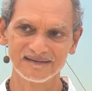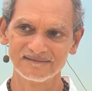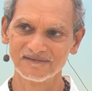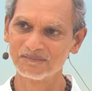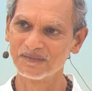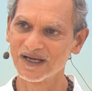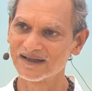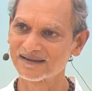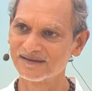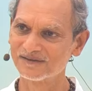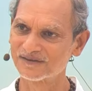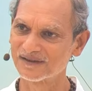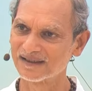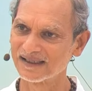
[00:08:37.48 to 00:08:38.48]
From
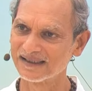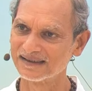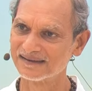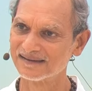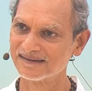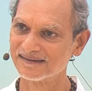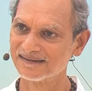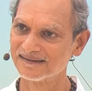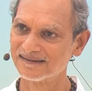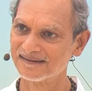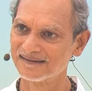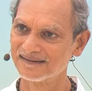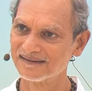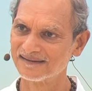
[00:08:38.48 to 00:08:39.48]
darkness to light.
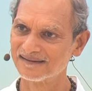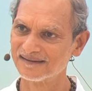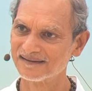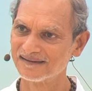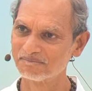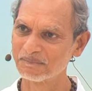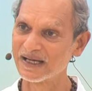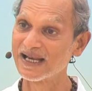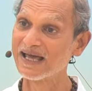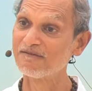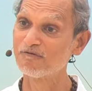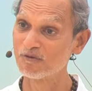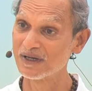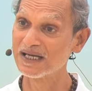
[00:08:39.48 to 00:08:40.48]
My
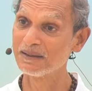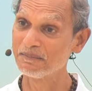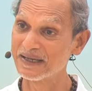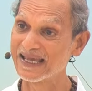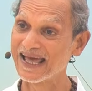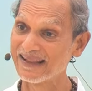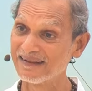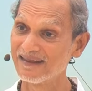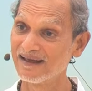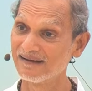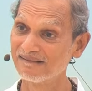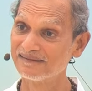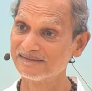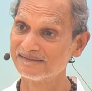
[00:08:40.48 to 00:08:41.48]
life really began
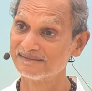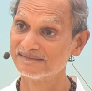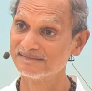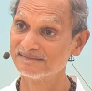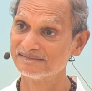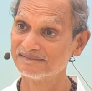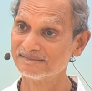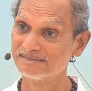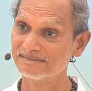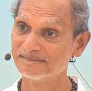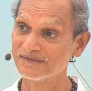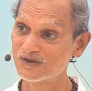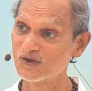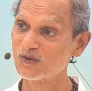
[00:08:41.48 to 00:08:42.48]
then.
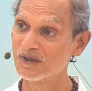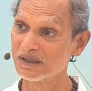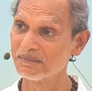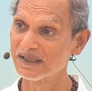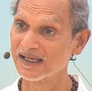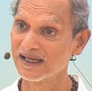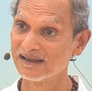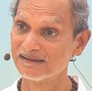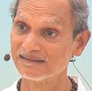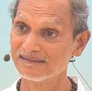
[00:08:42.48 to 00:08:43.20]
Truly began.